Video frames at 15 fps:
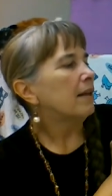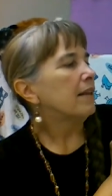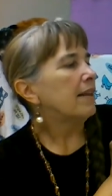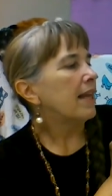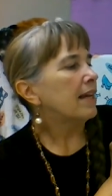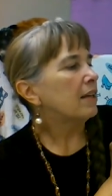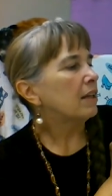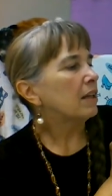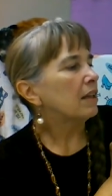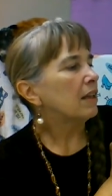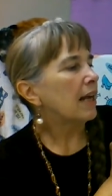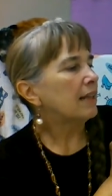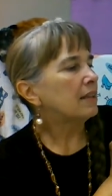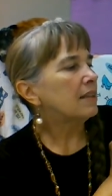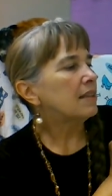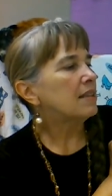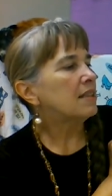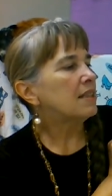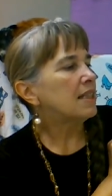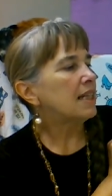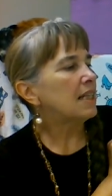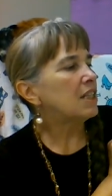They collected
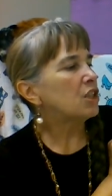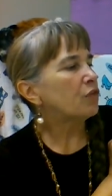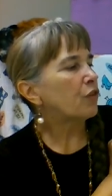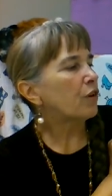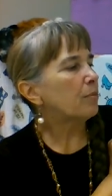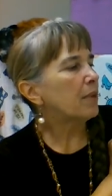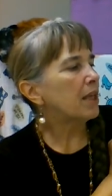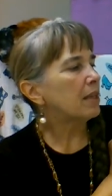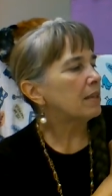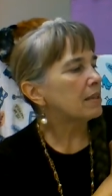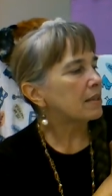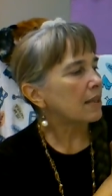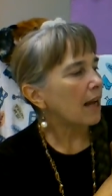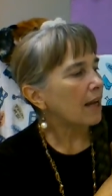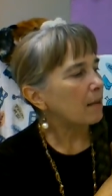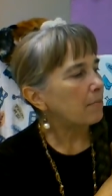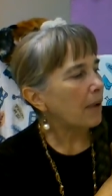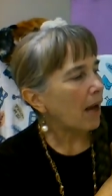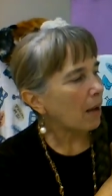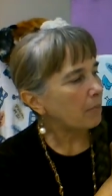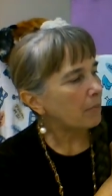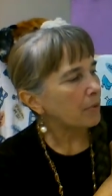seeds from inside
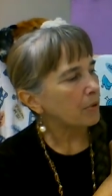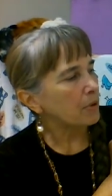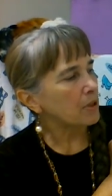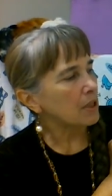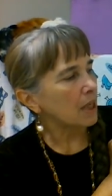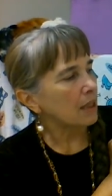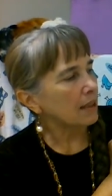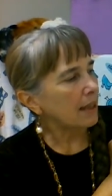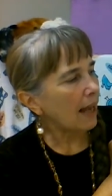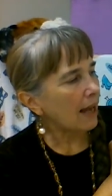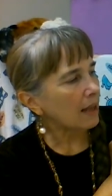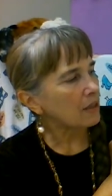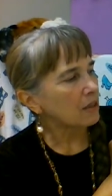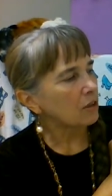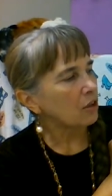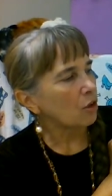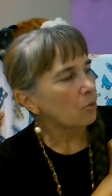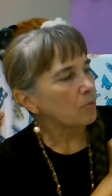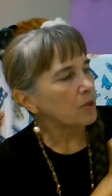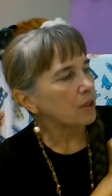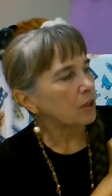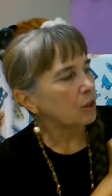peppers and
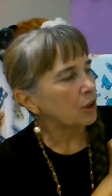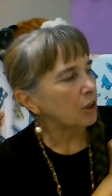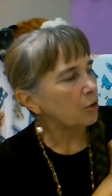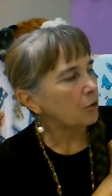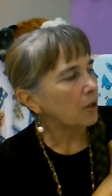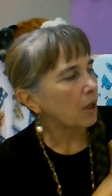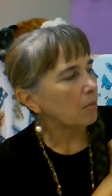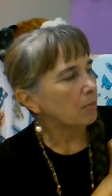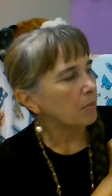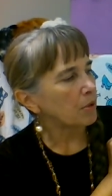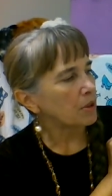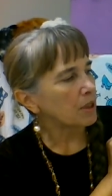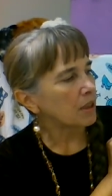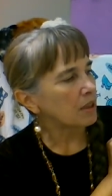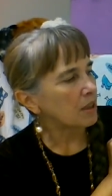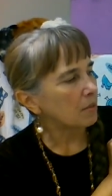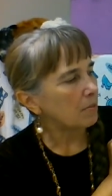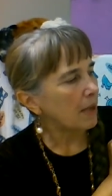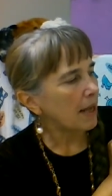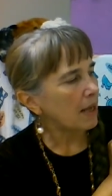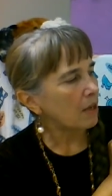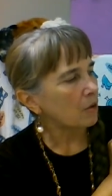cantaloupes, cucumbers and
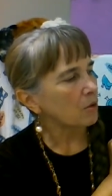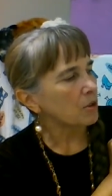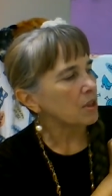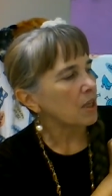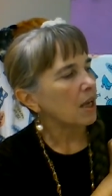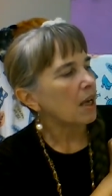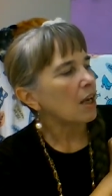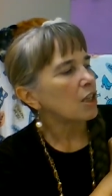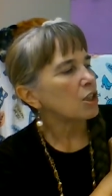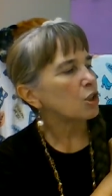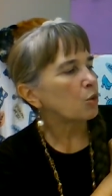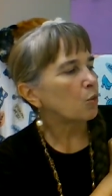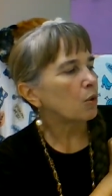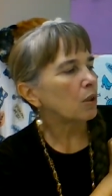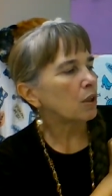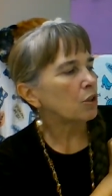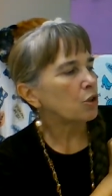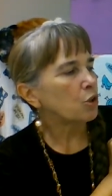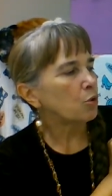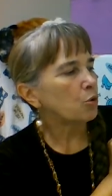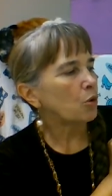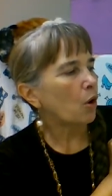tomatoes. Squirrel
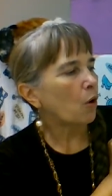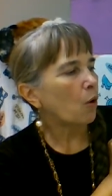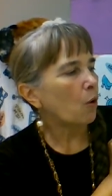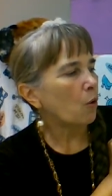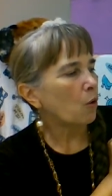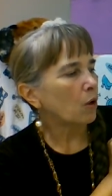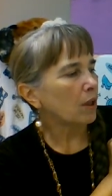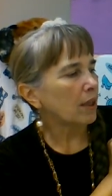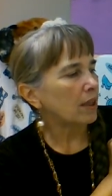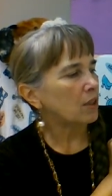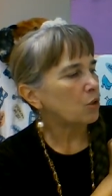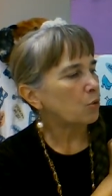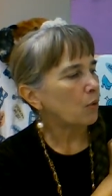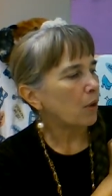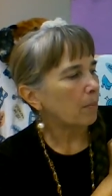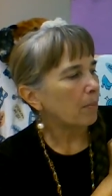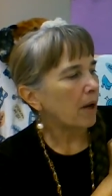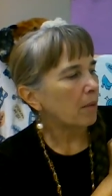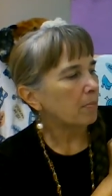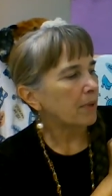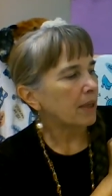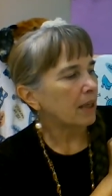chewed a hole into a
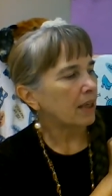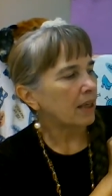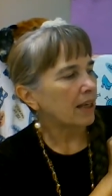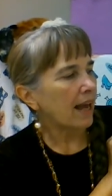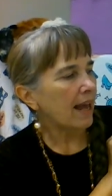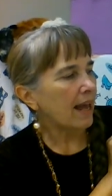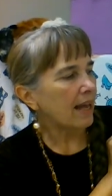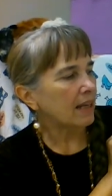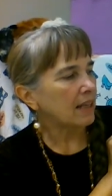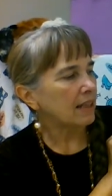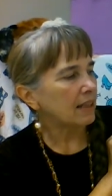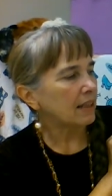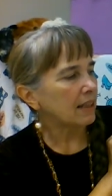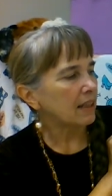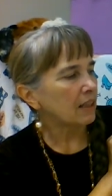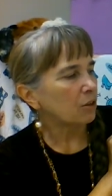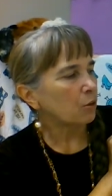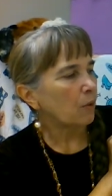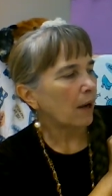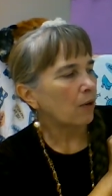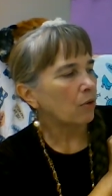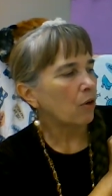pumpkin and handed little
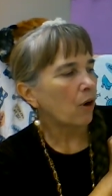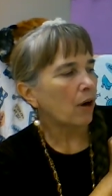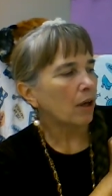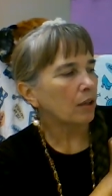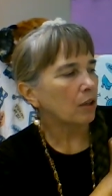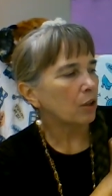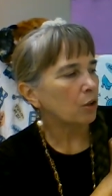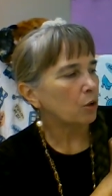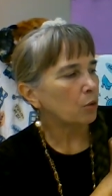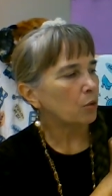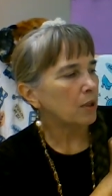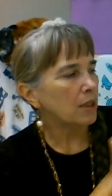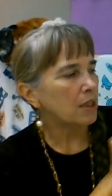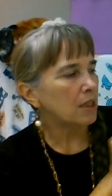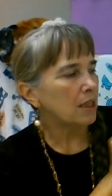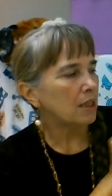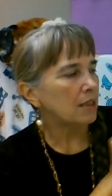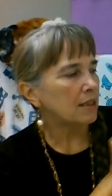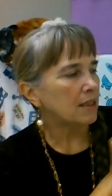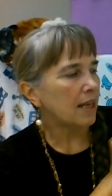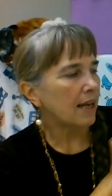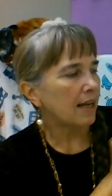groundhog the gooey
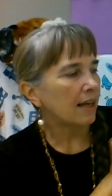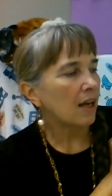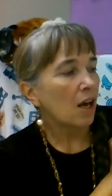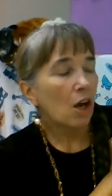seeds, saying,